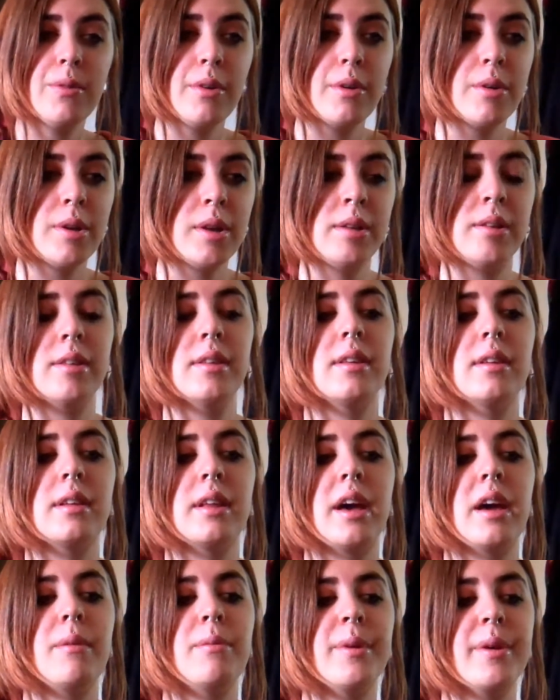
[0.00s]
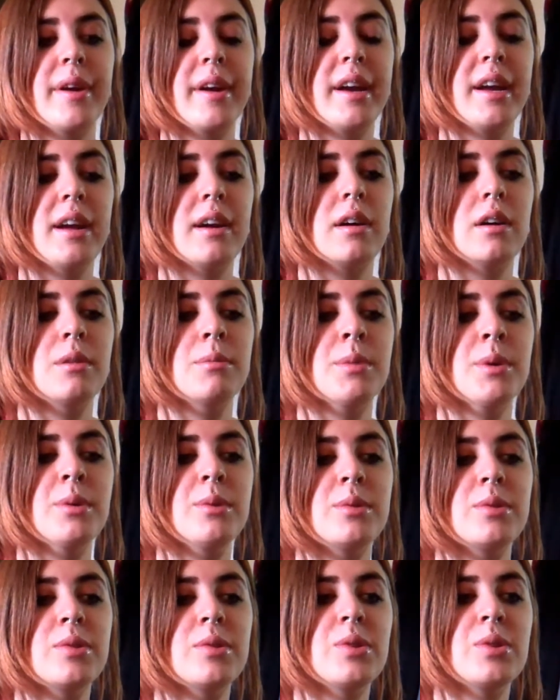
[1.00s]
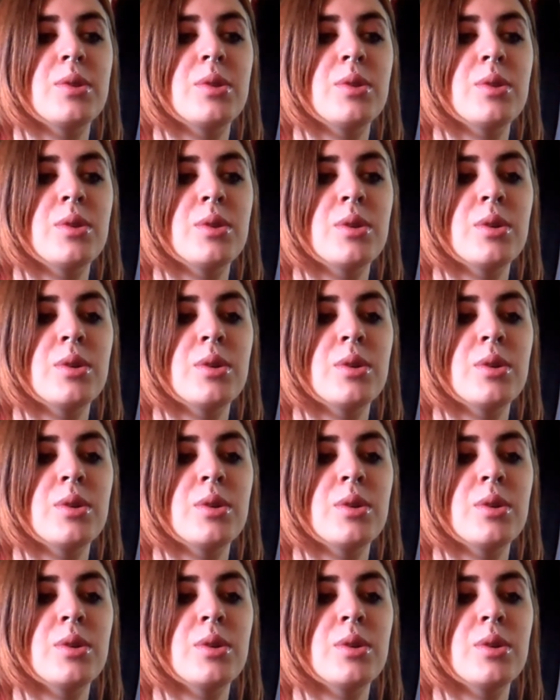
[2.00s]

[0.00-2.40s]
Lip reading: going to the library almost